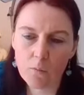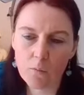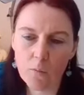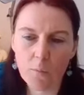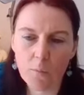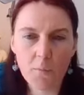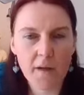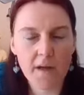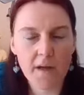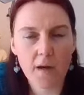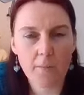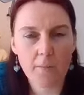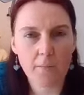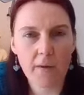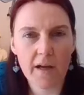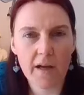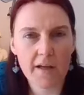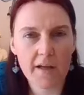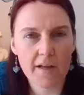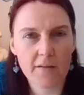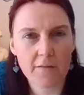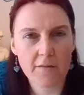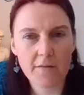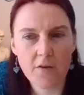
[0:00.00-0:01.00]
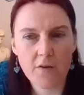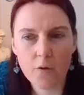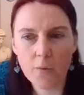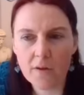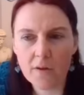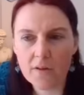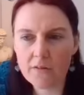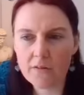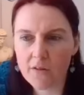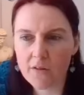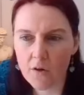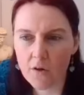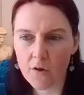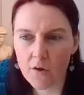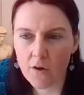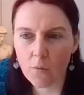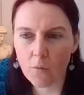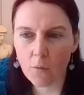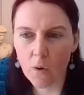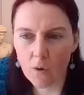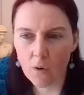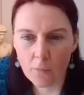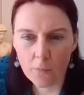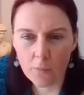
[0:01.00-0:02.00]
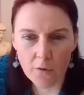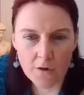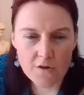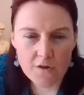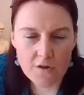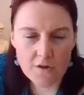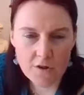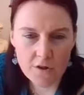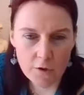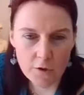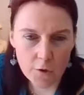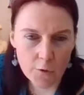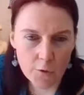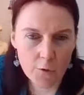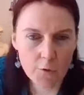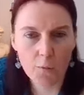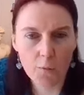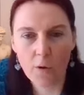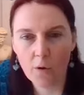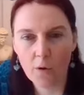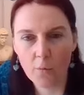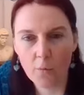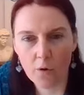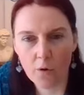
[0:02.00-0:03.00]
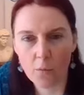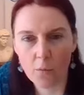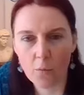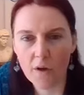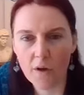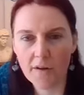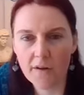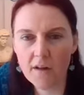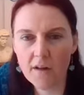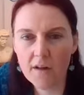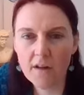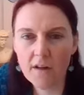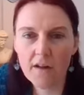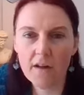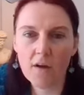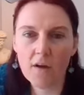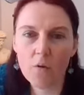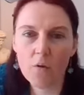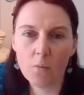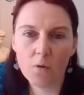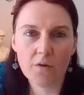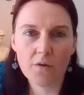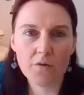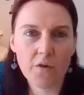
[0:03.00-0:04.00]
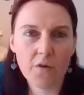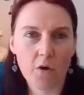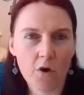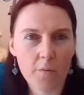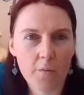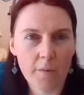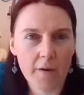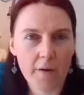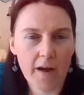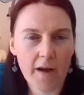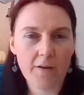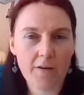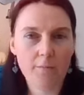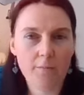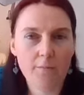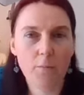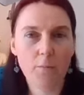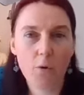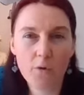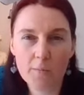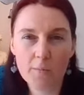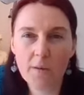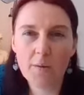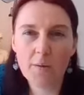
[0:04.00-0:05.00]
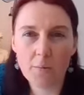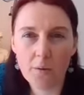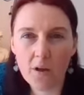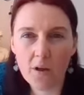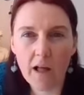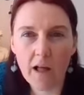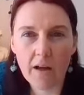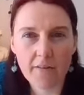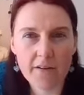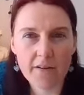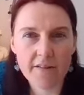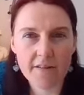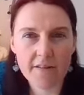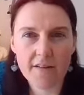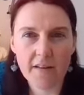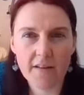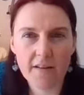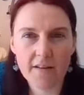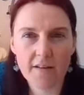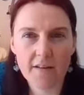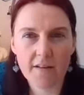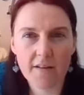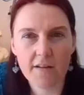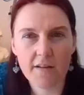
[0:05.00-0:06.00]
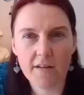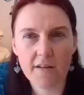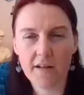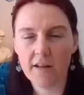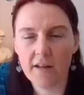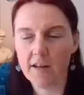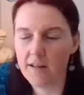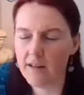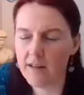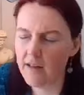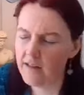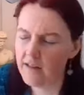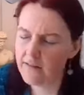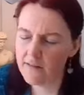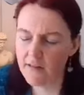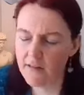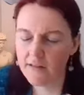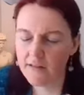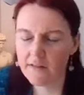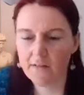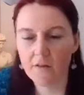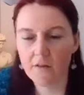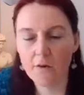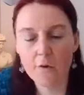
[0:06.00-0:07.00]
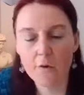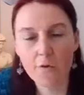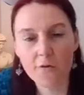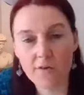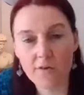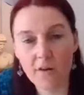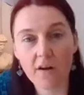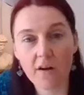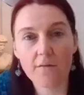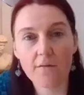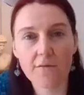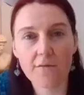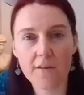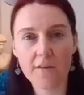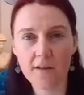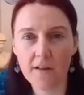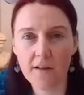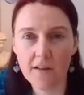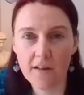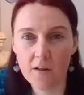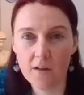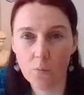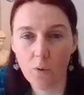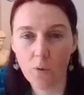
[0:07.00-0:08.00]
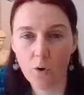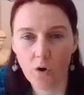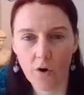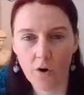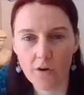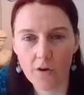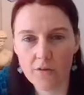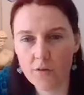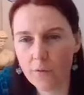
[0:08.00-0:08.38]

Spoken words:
When we come back in a few weeks to look at World War II, World War I, we'll talk about how most people have a descendant, an ancestor who served in the war.